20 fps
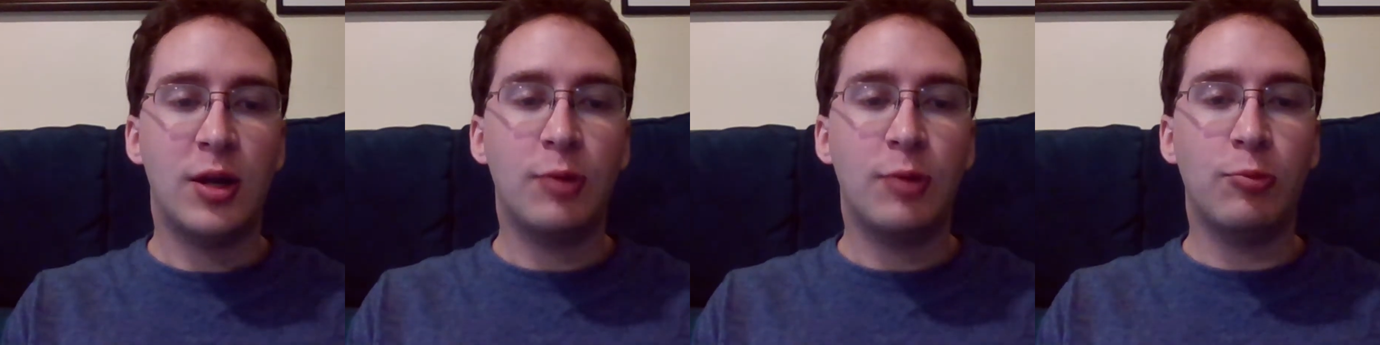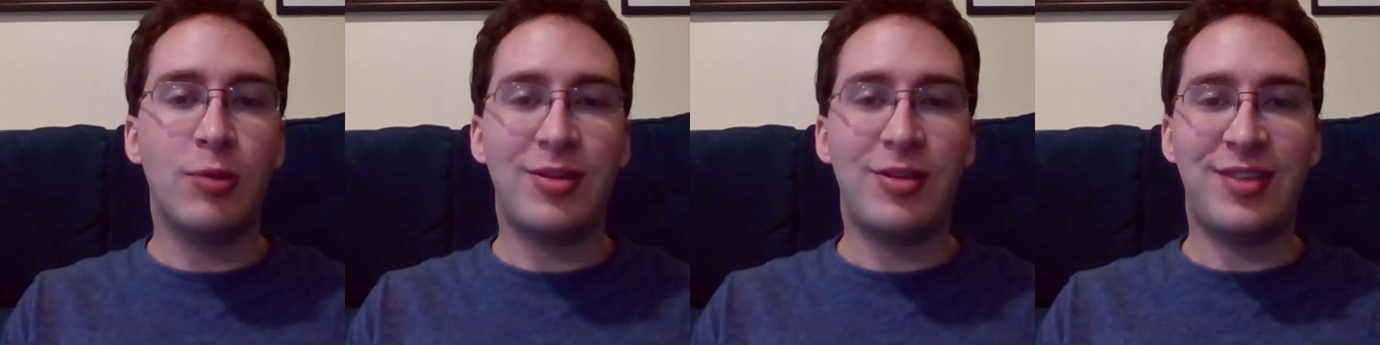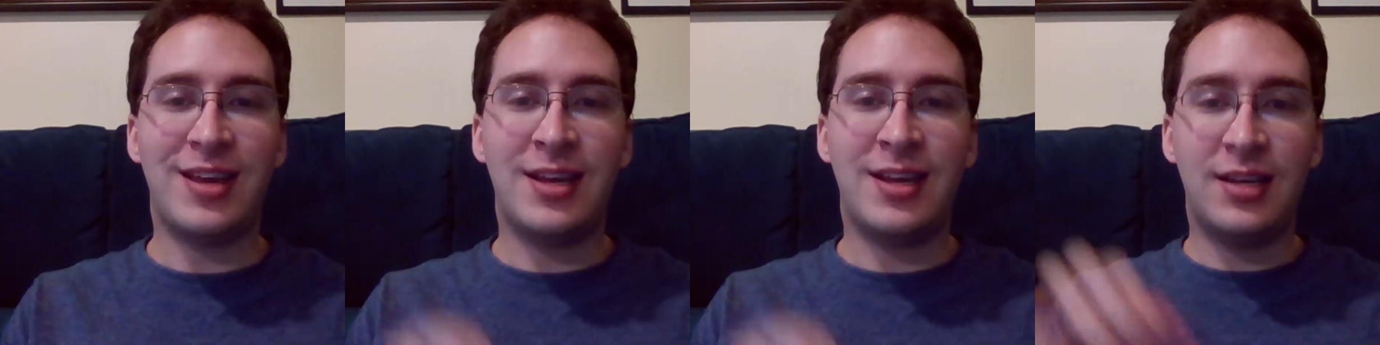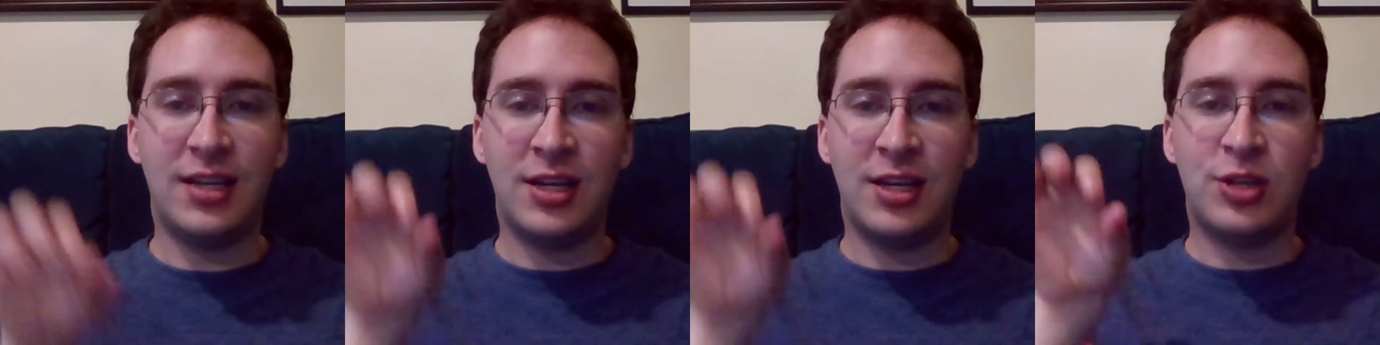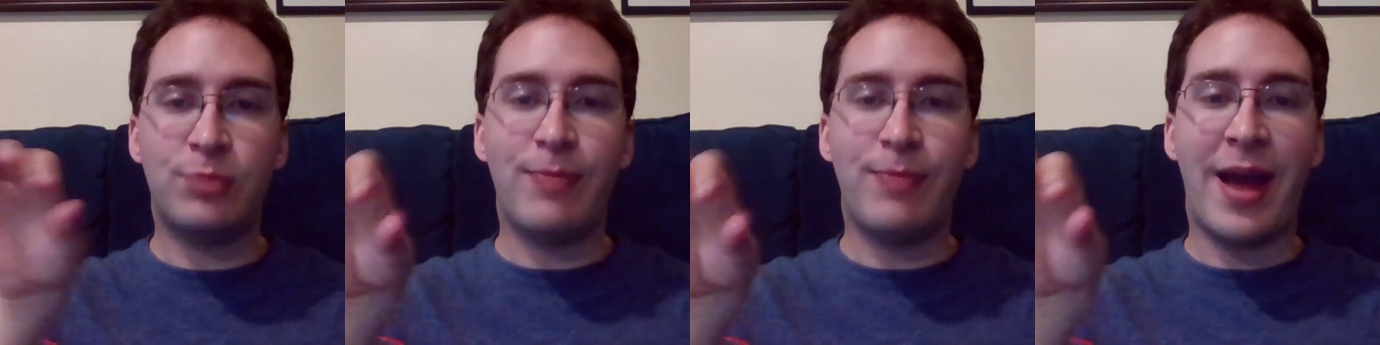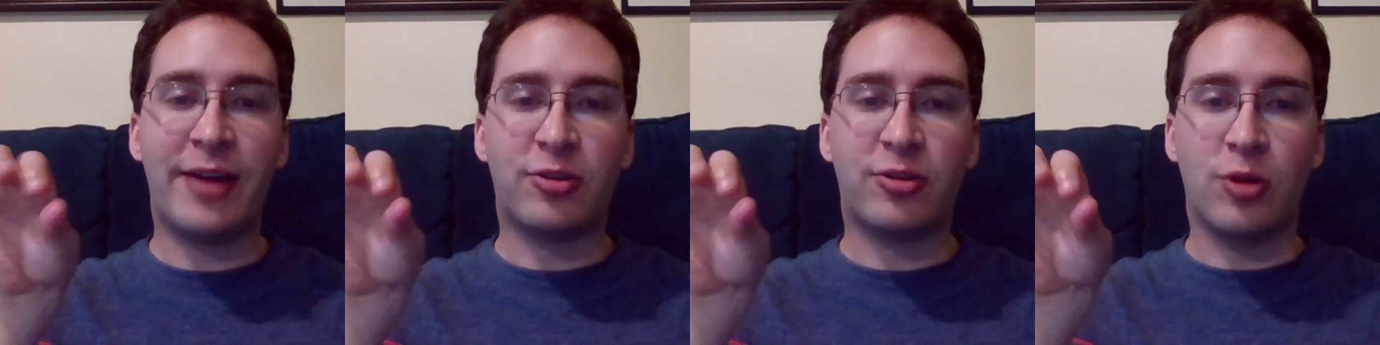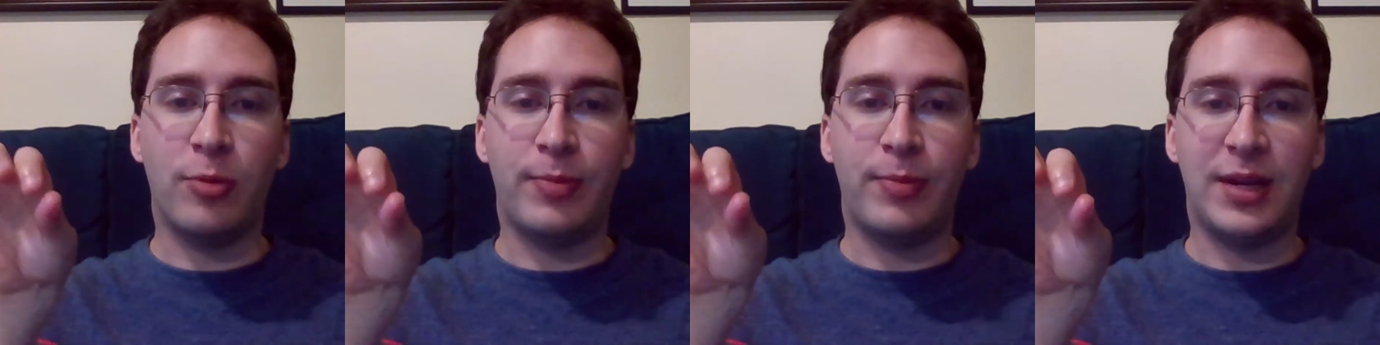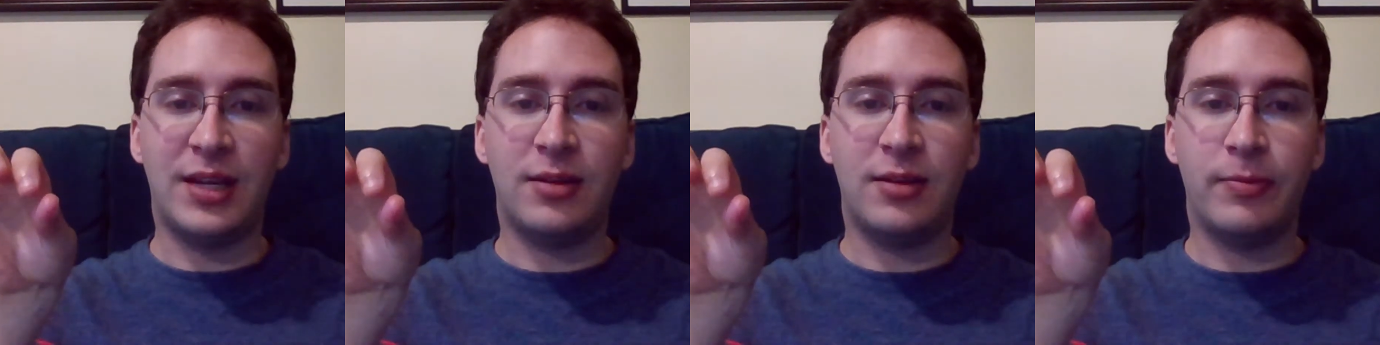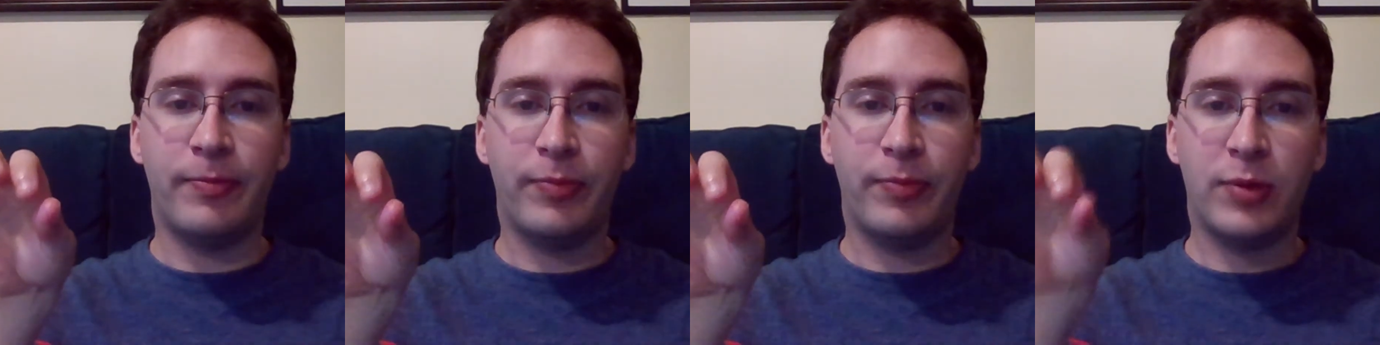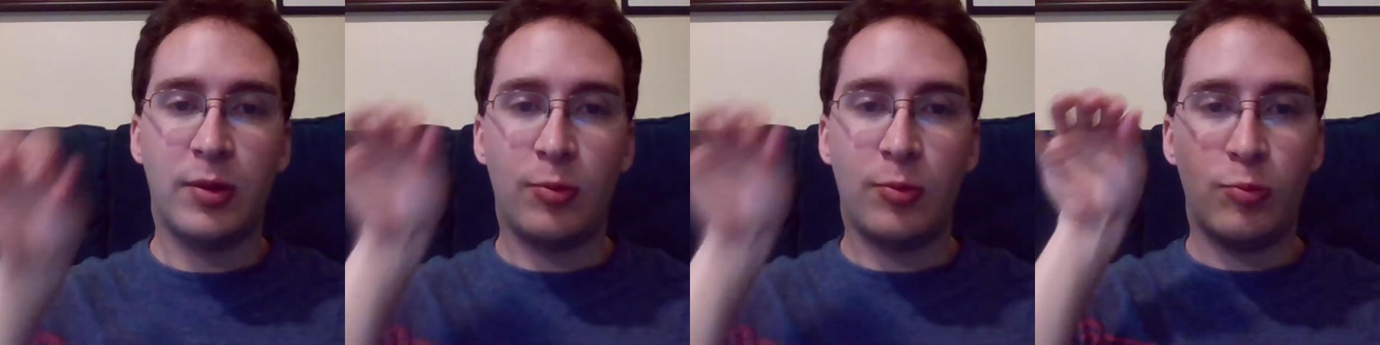within each macrobeat,
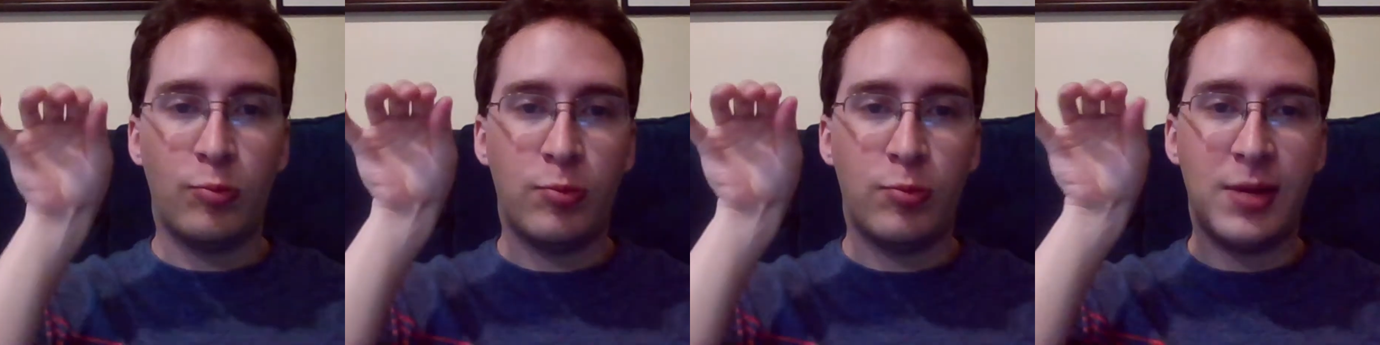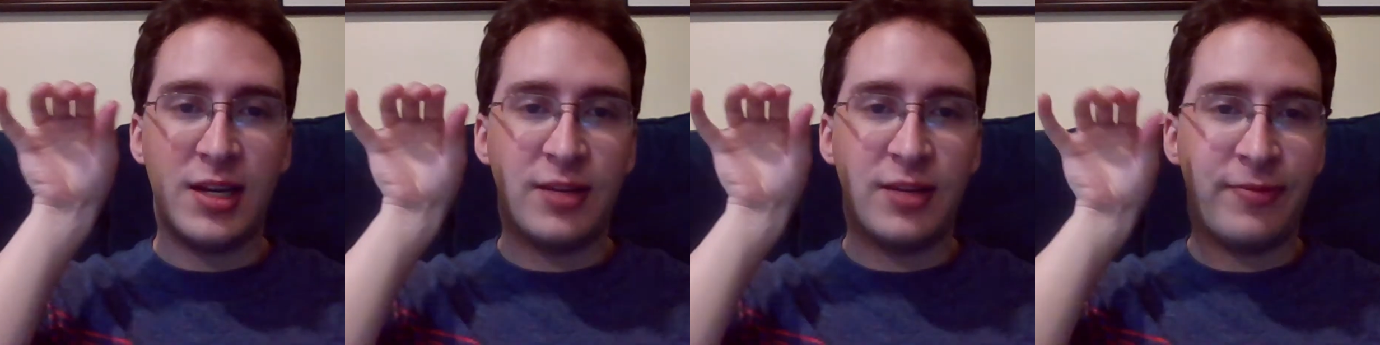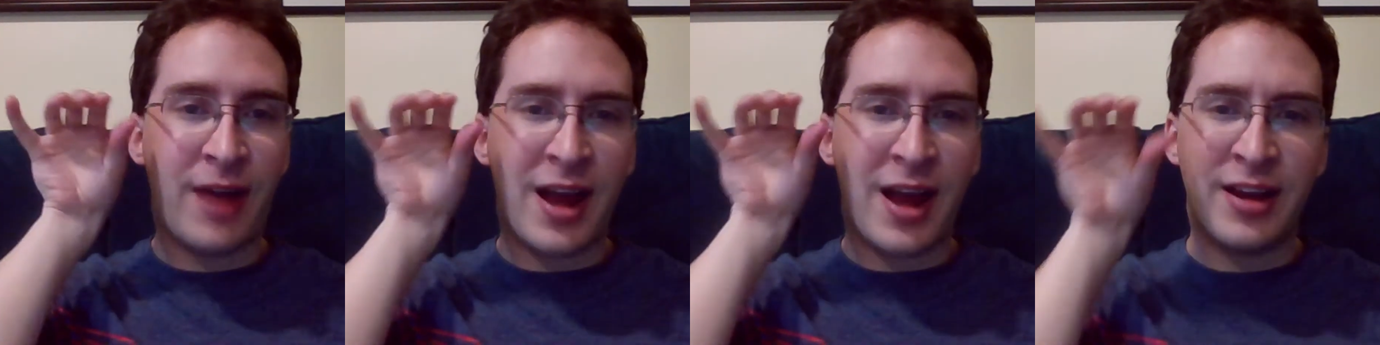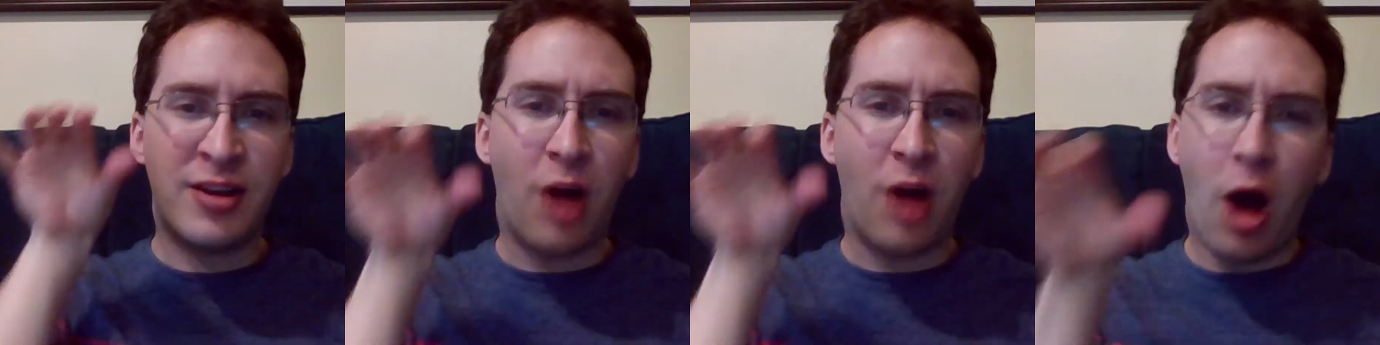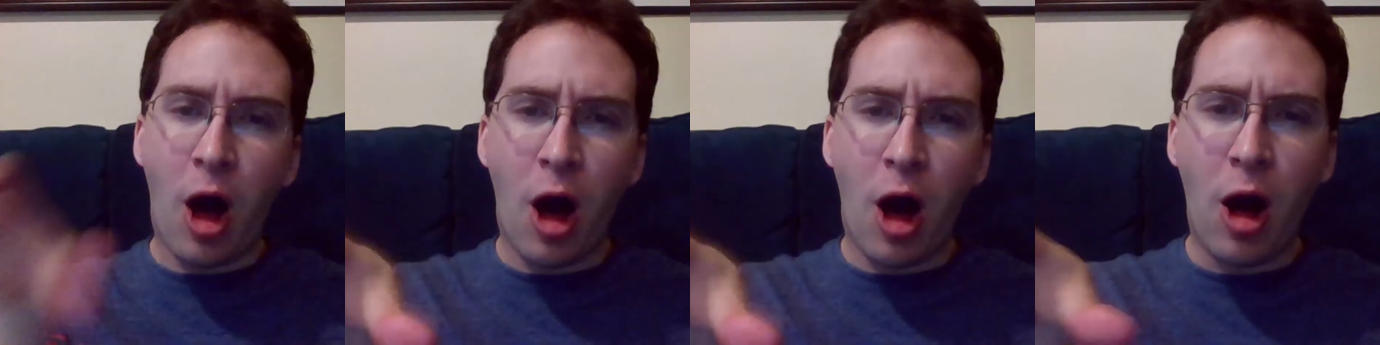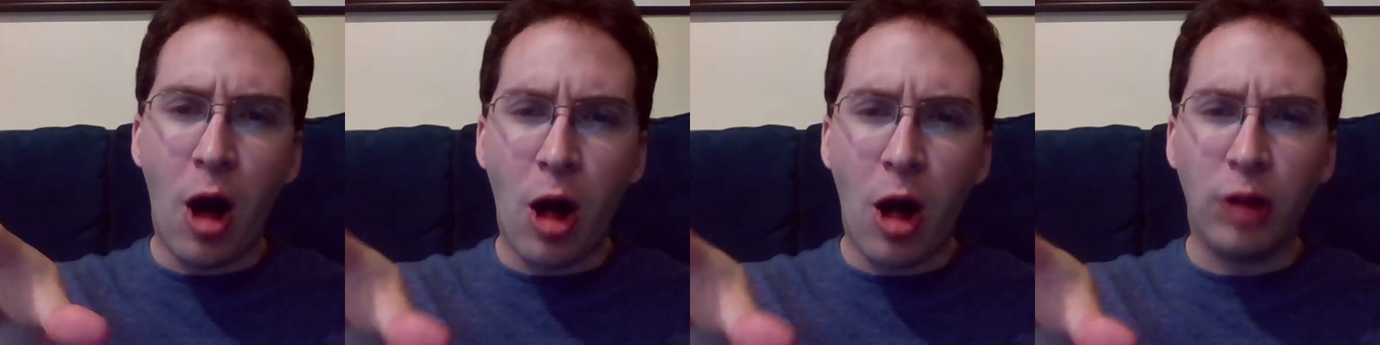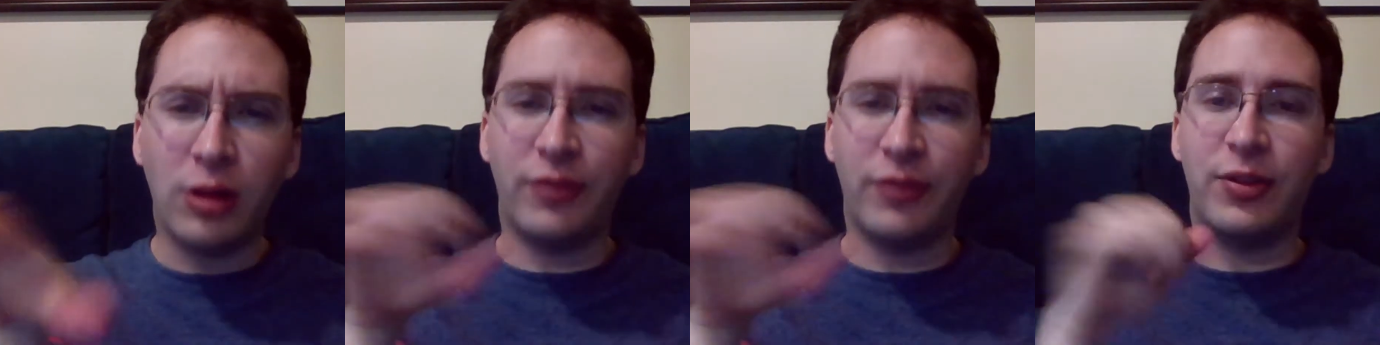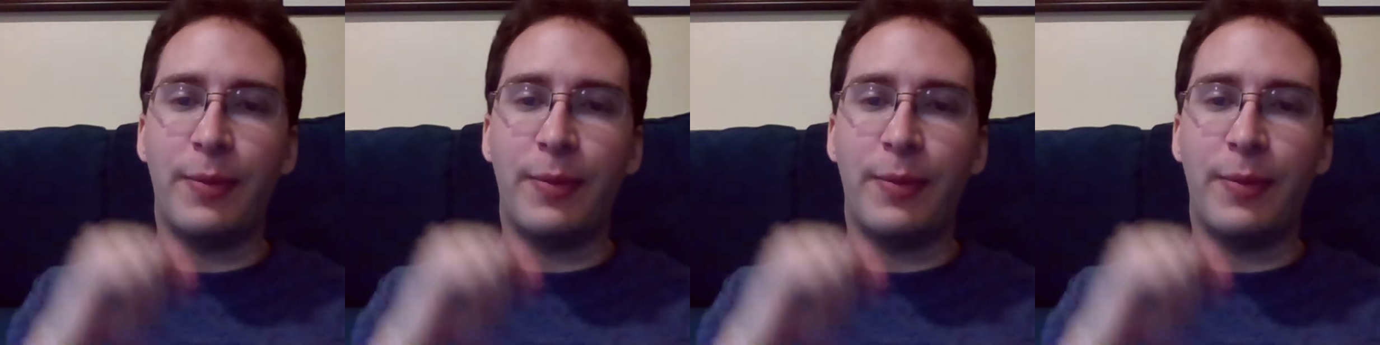we divided all of the